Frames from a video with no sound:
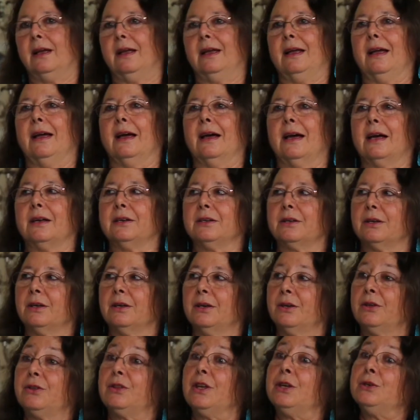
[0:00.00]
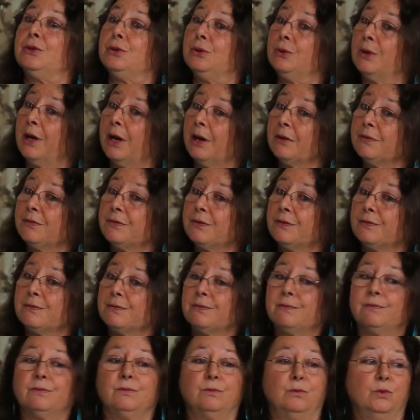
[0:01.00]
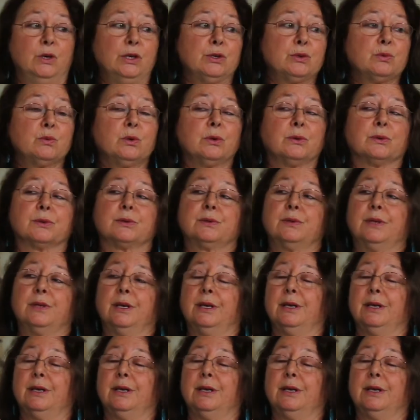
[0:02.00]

And they do have rituals.